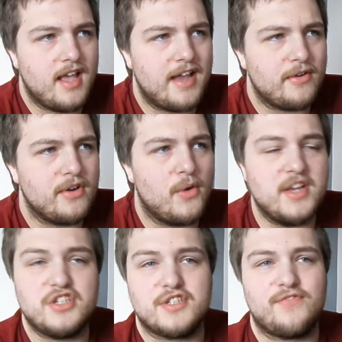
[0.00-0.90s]
I don't know,
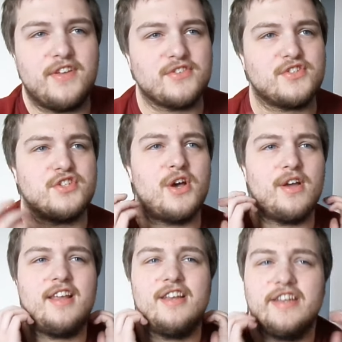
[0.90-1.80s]
it just feels so...
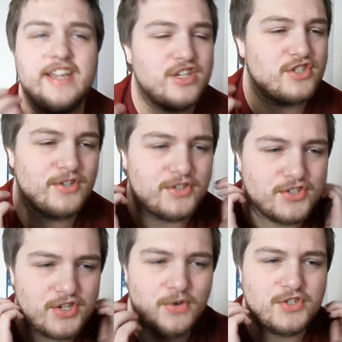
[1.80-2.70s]
It, he just looks
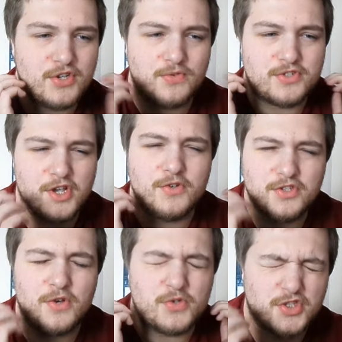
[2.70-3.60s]
so, so, so,
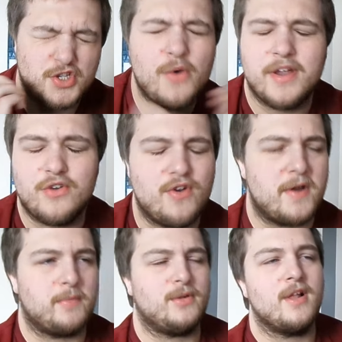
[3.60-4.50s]
so, so
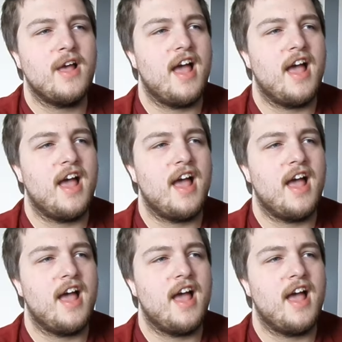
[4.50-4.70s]
incredible.